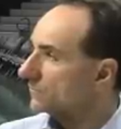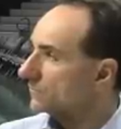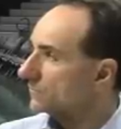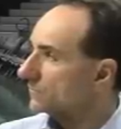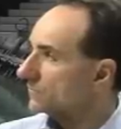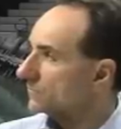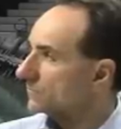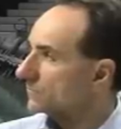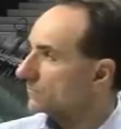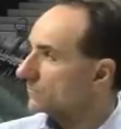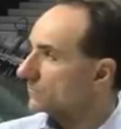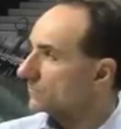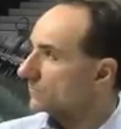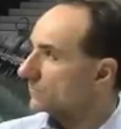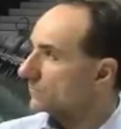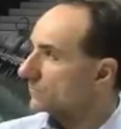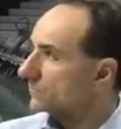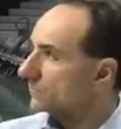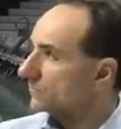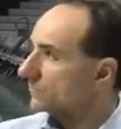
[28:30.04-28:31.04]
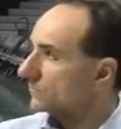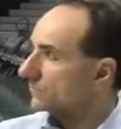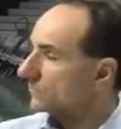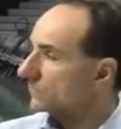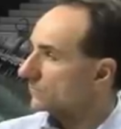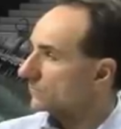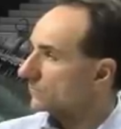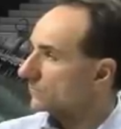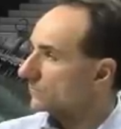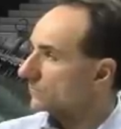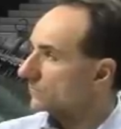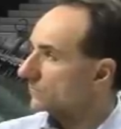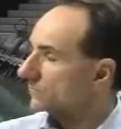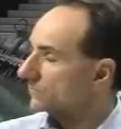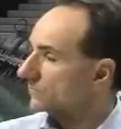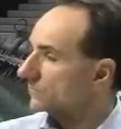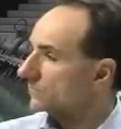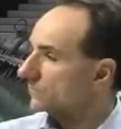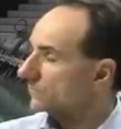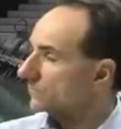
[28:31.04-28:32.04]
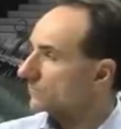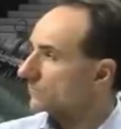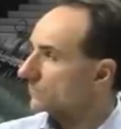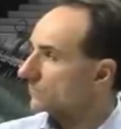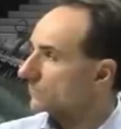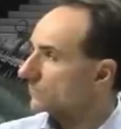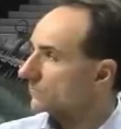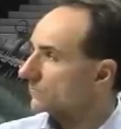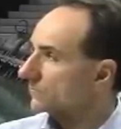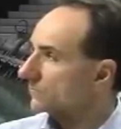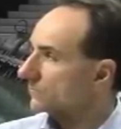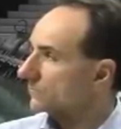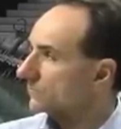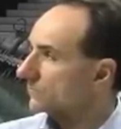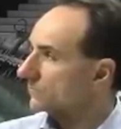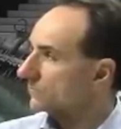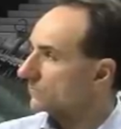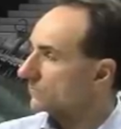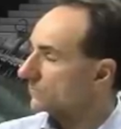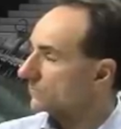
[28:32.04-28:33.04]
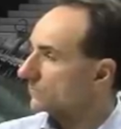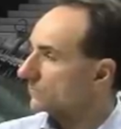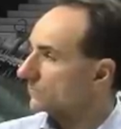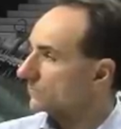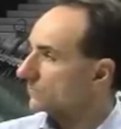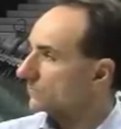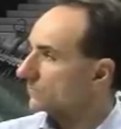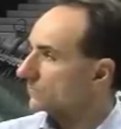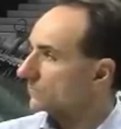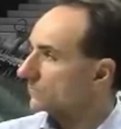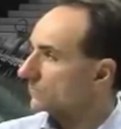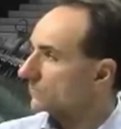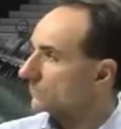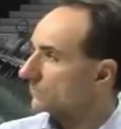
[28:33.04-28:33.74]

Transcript: (silent)